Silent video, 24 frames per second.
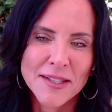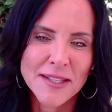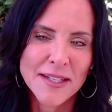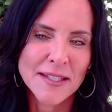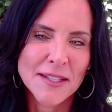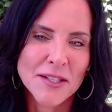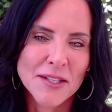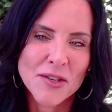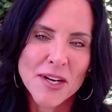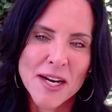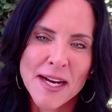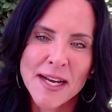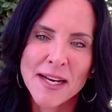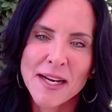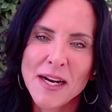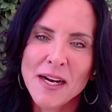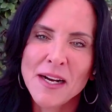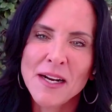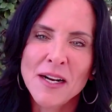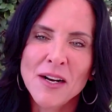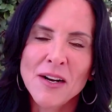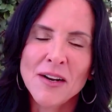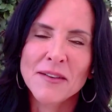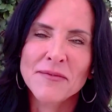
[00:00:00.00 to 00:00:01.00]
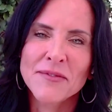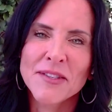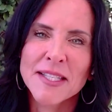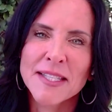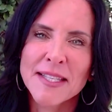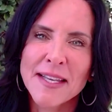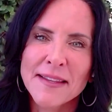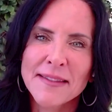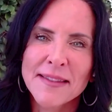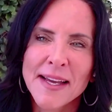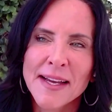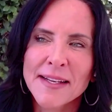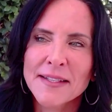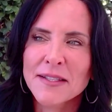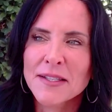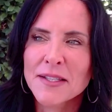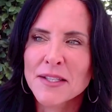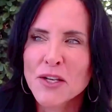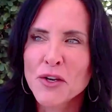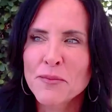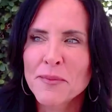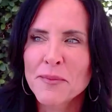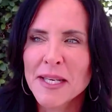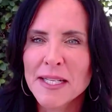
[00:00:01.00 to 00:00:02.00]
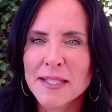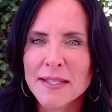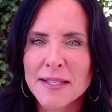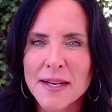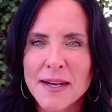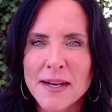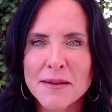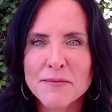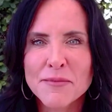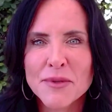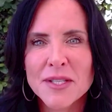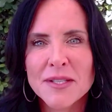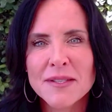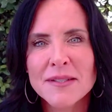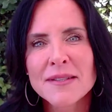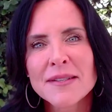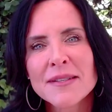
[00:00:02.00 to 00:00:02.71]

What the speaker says: That's right. Somebody else said that so many times.